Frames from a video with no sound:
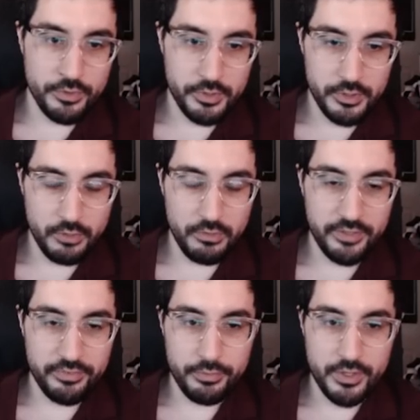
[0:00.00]
the low
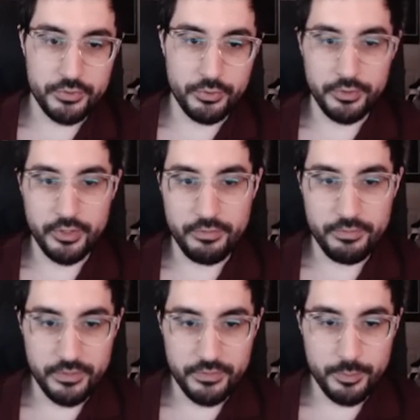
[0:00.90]
life threshold of
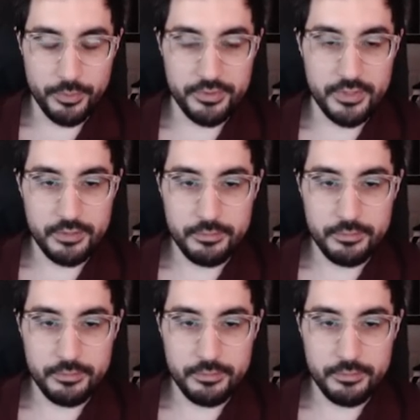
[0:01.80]
50%.